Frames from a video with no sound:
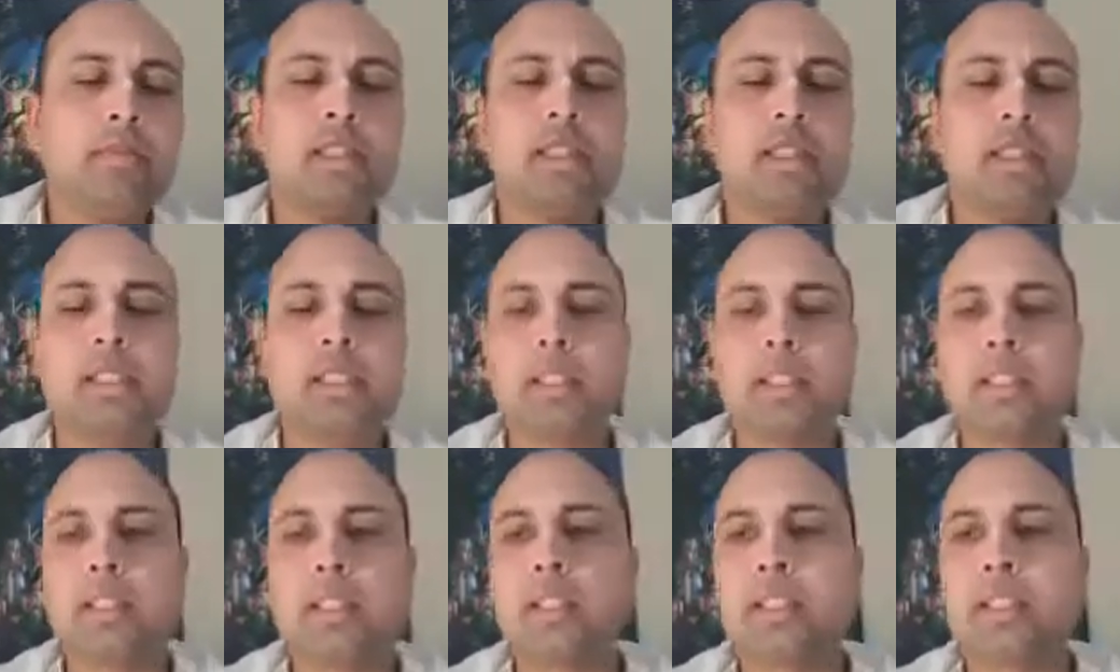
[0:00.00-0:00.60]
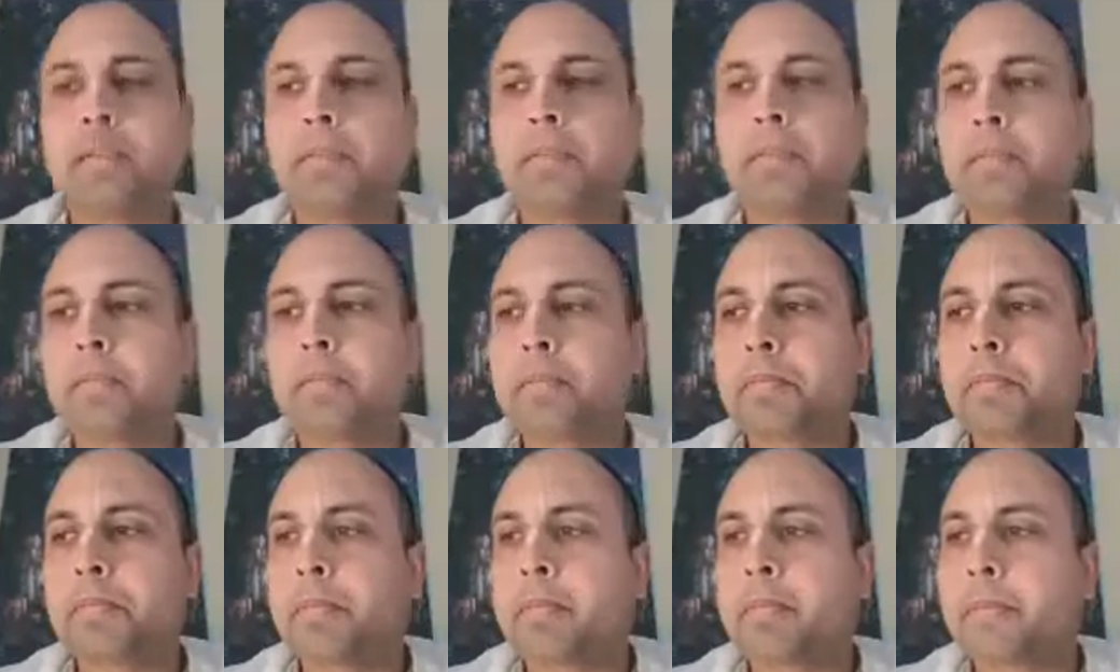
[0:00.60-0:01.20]
like that.
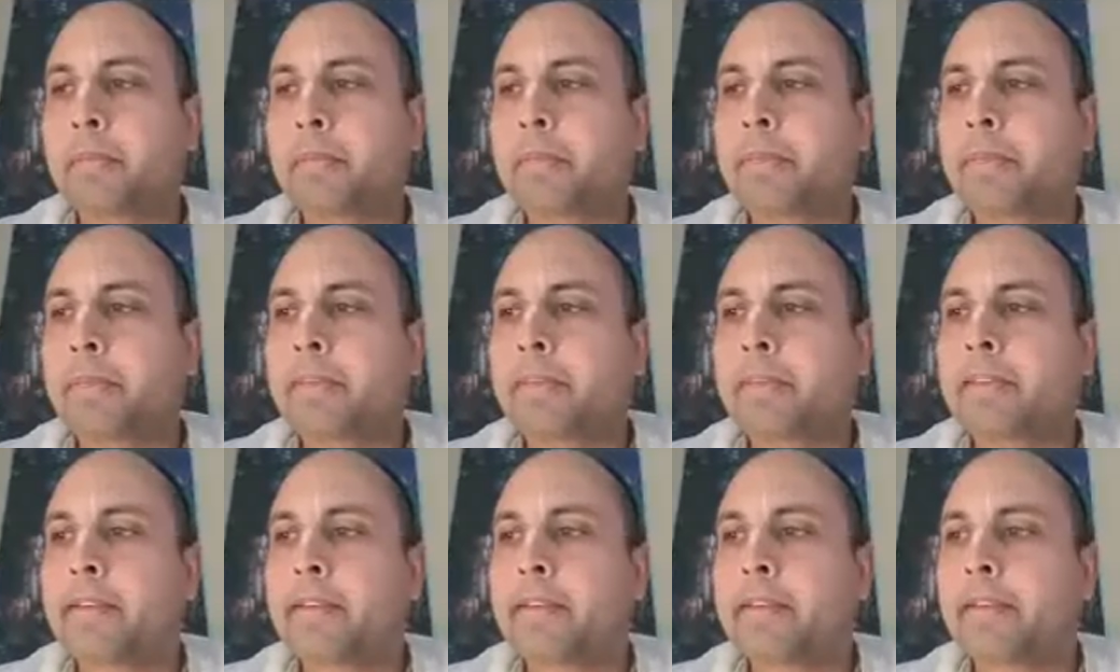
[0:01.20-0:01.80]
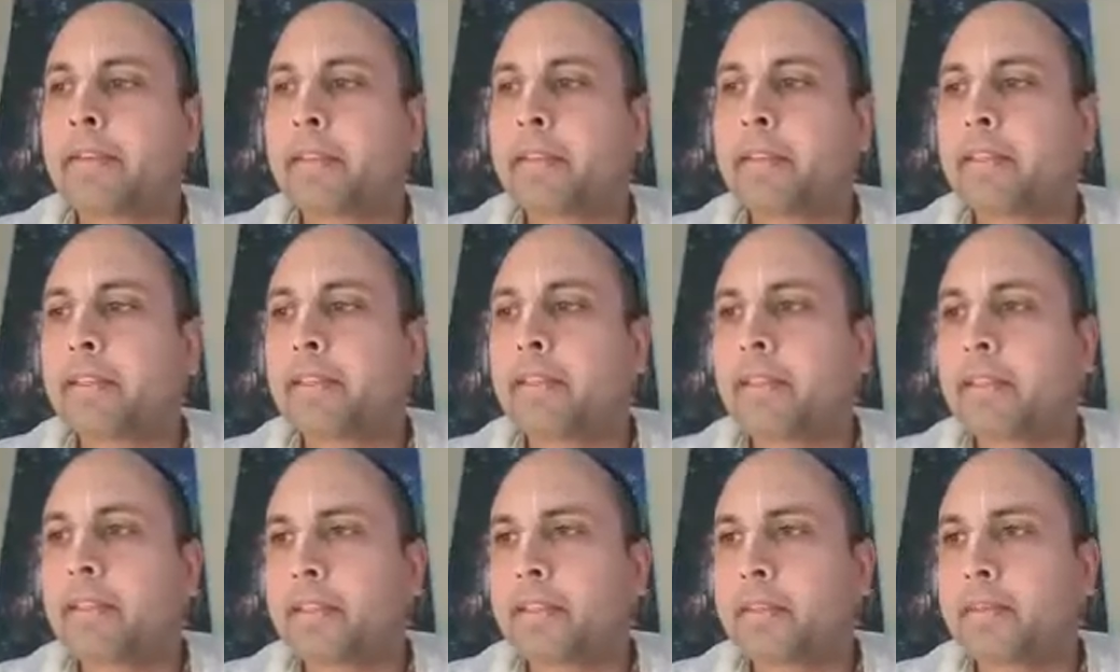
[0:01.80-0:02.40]
And
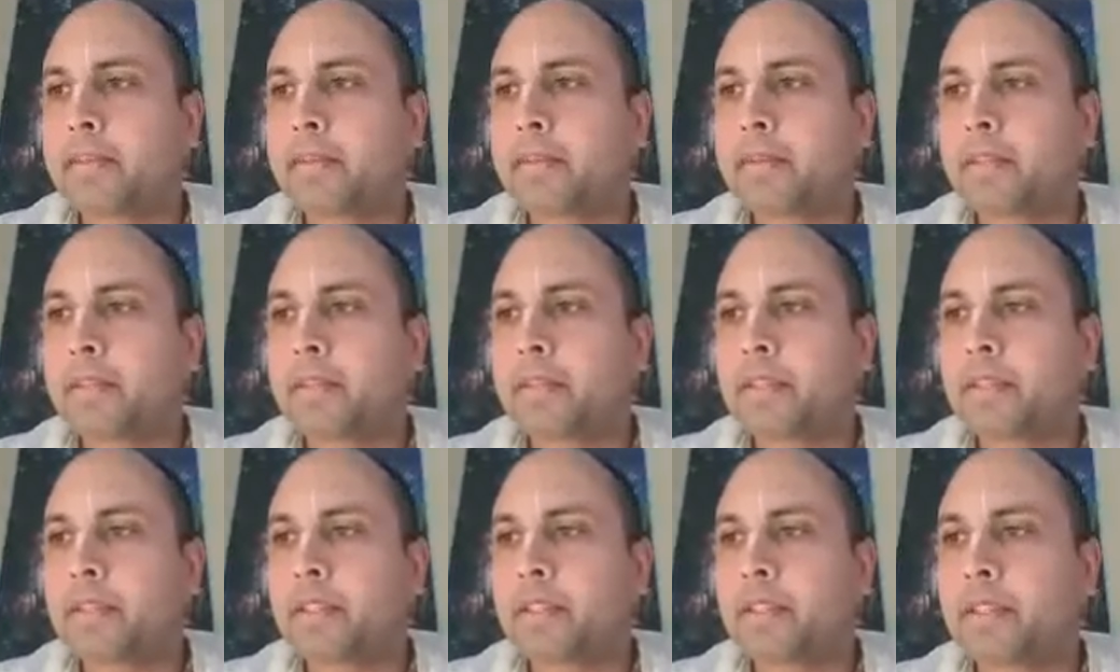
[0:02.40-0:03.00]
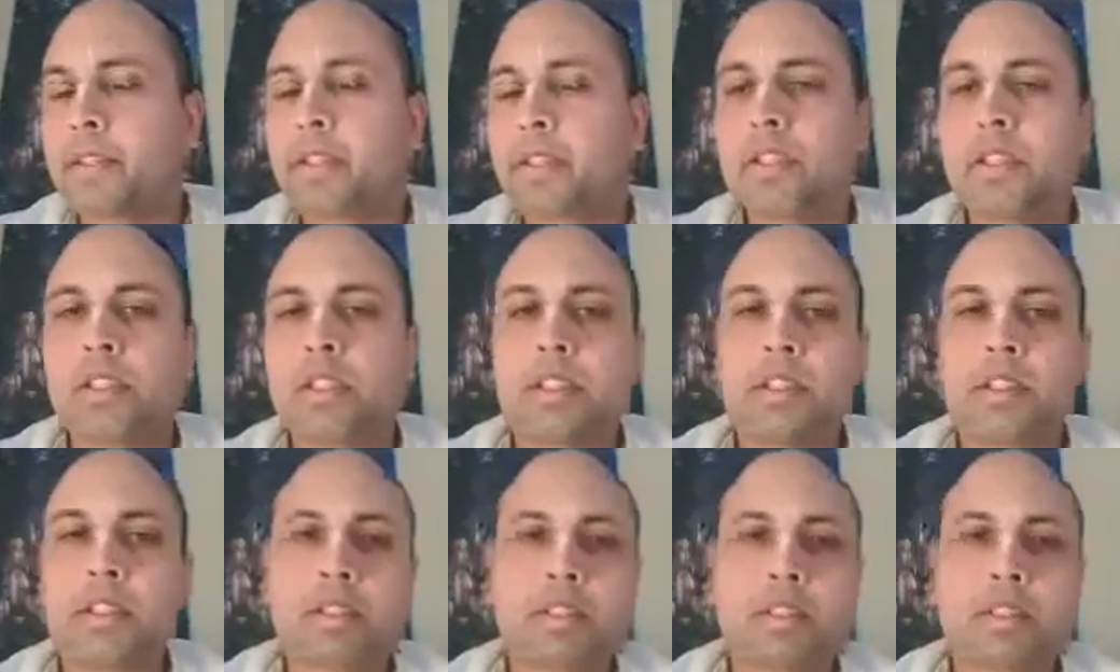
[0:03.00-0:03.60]
then
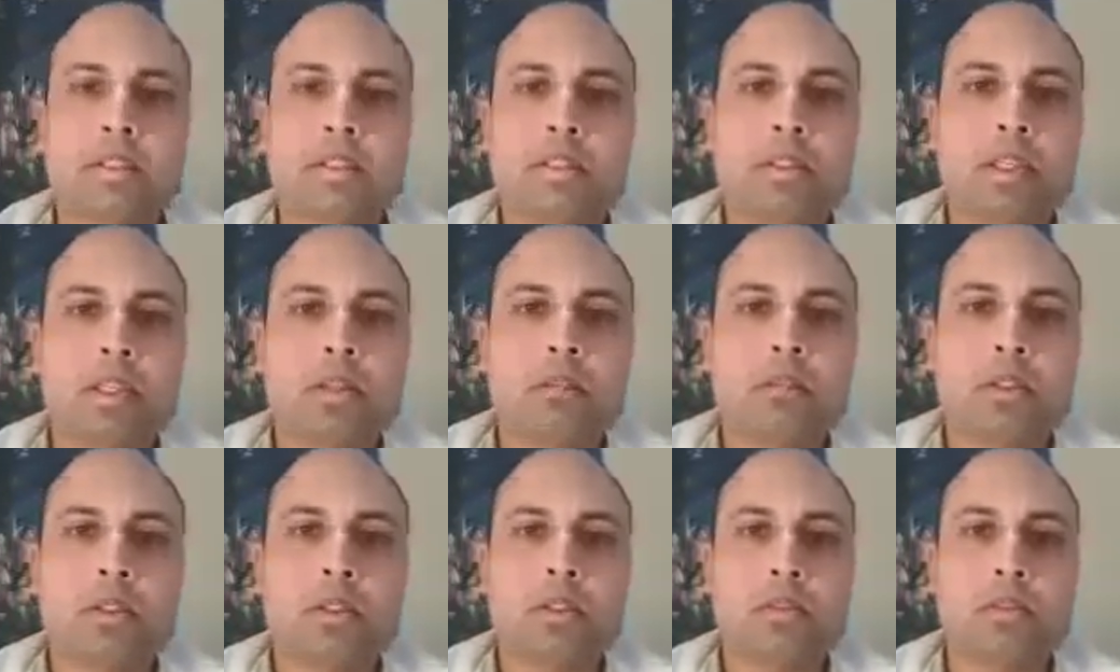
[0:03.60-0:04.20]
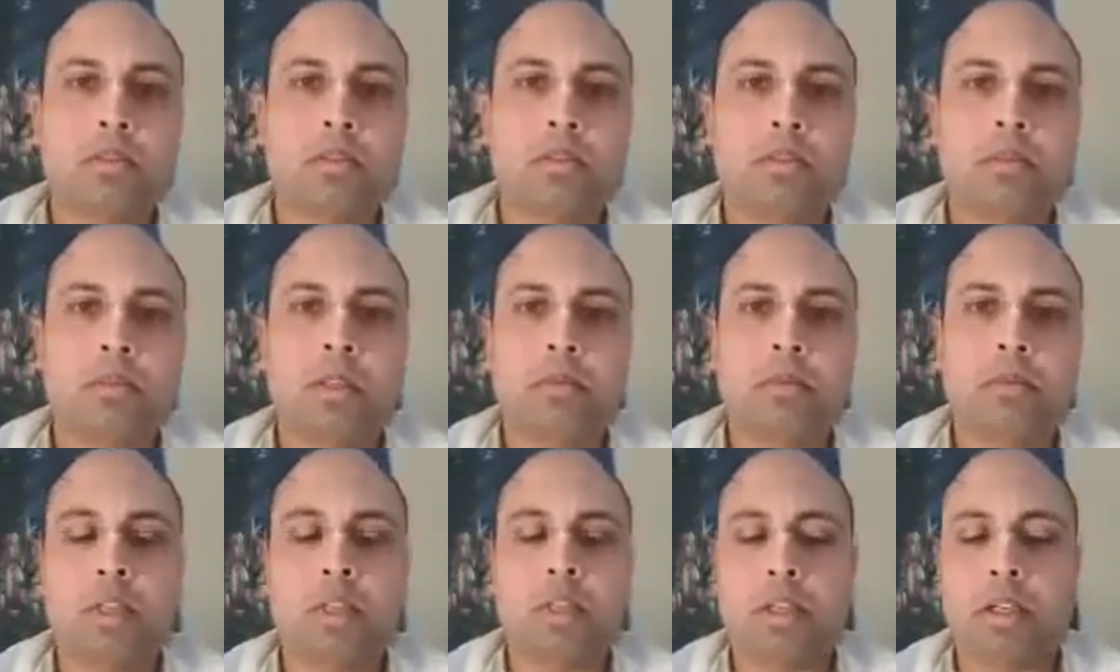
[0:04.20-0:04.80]
considering names of
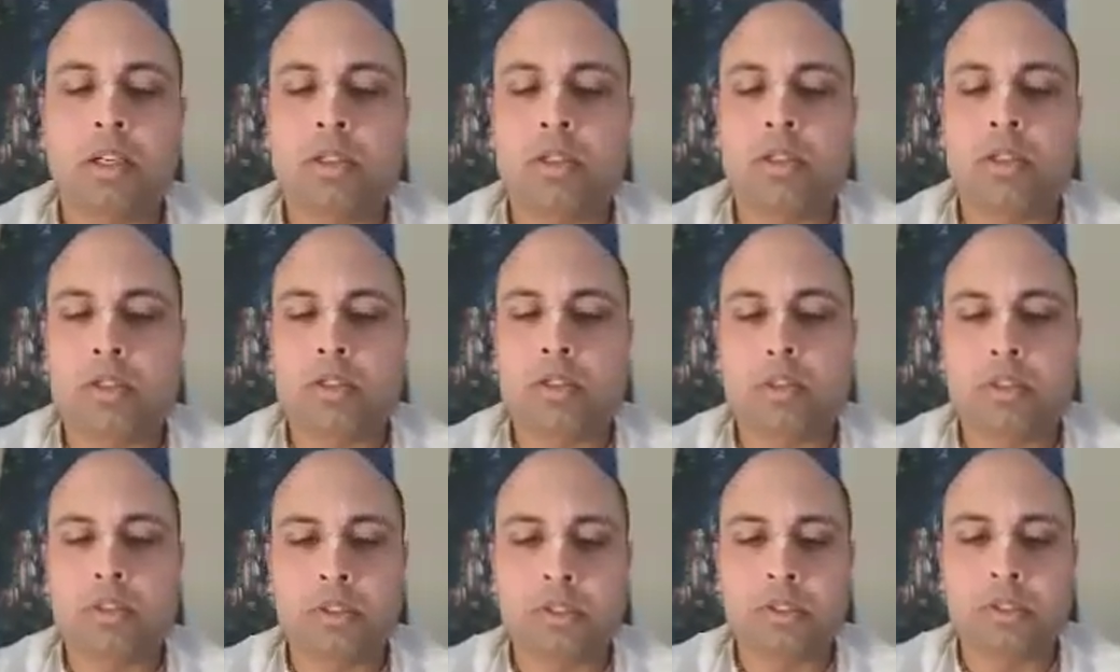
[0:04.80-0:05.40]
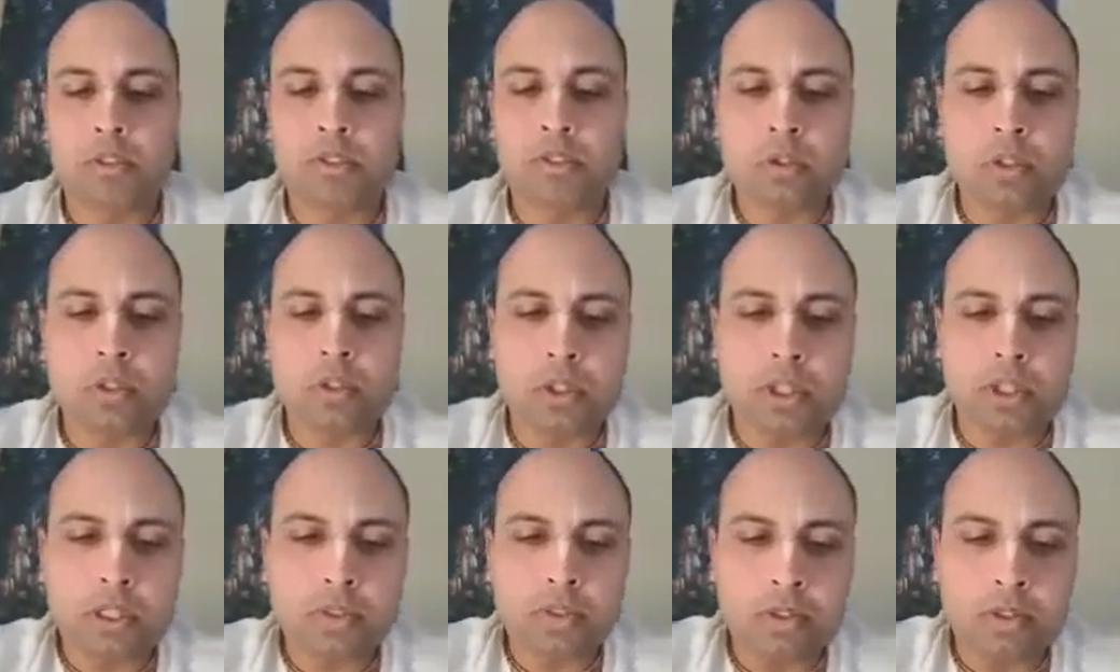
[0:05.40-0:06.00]
demigods such as Lord
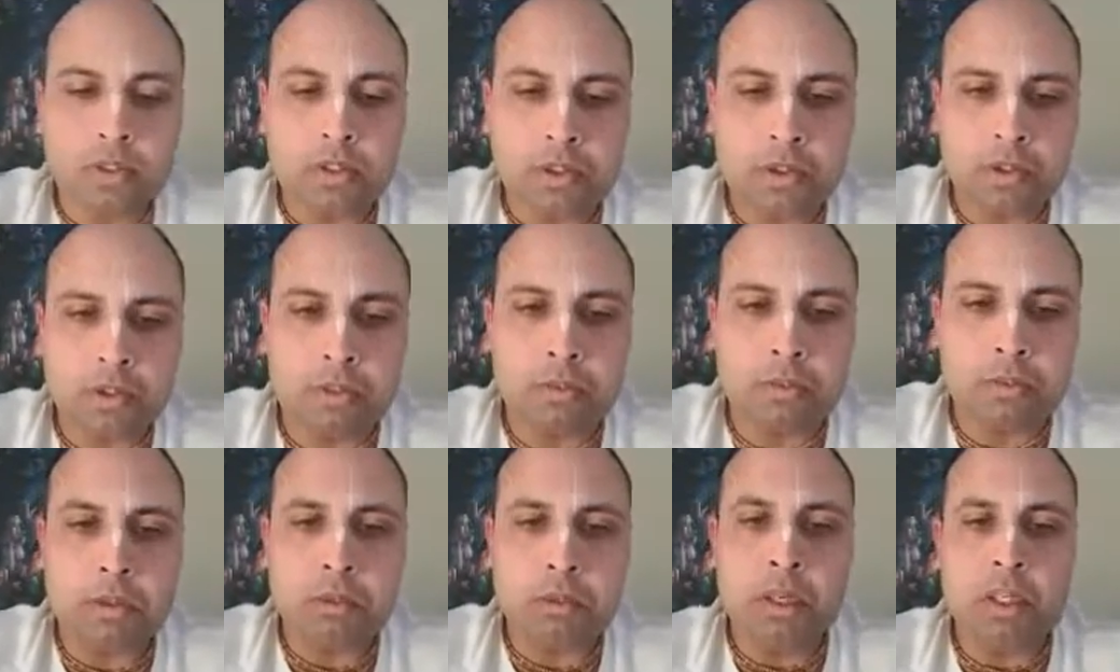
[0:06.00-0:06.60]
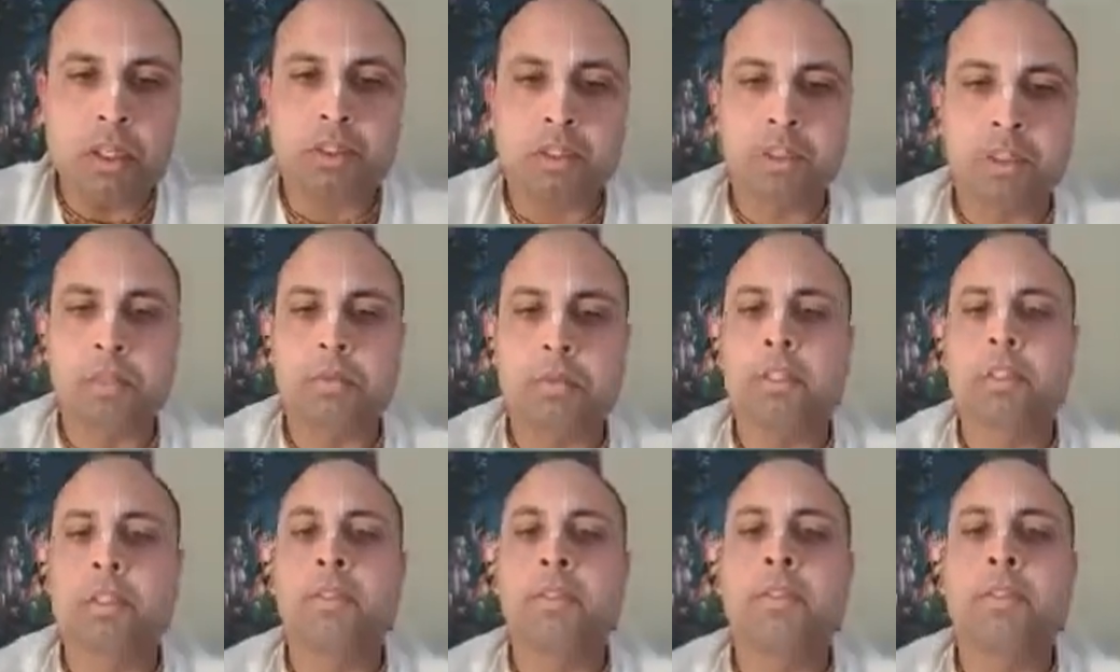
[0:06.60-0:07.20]
Shiva or Lord Brahma to
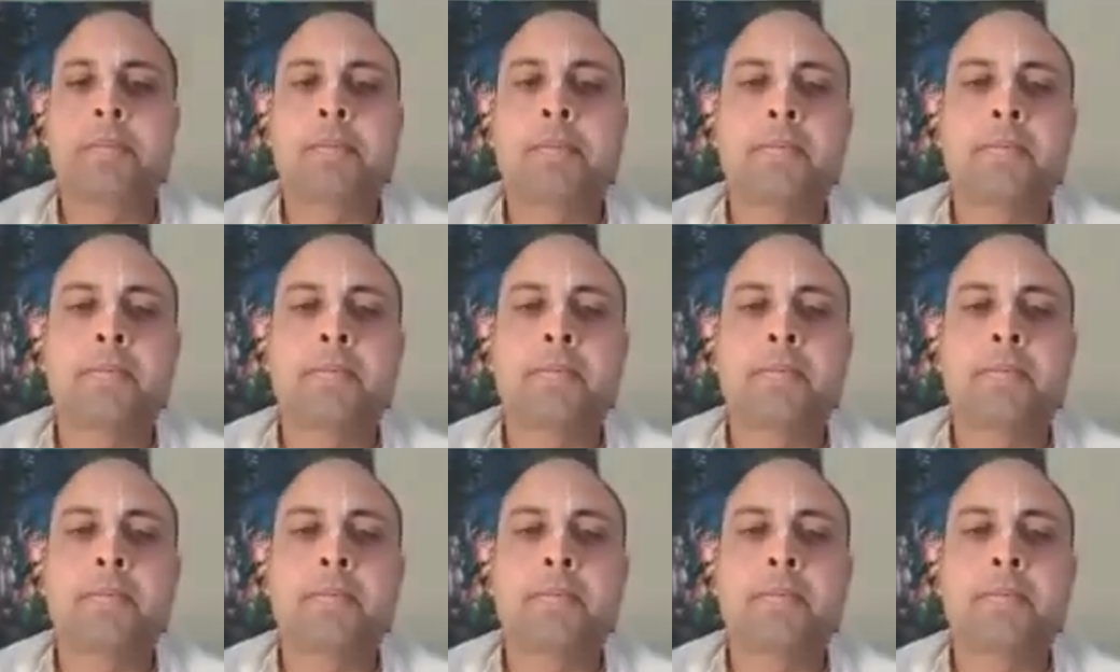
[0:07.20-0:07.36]
be